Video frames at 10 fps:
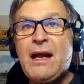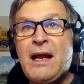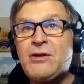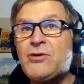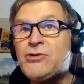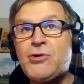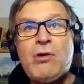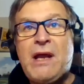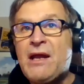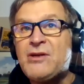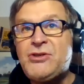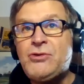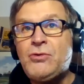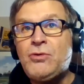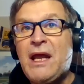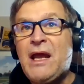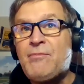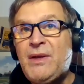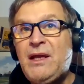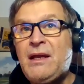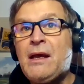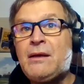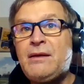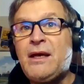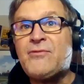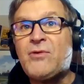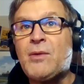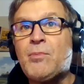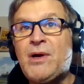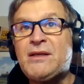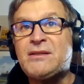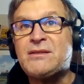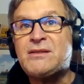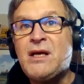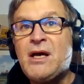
and Gaudreau can't do can't be net front presence.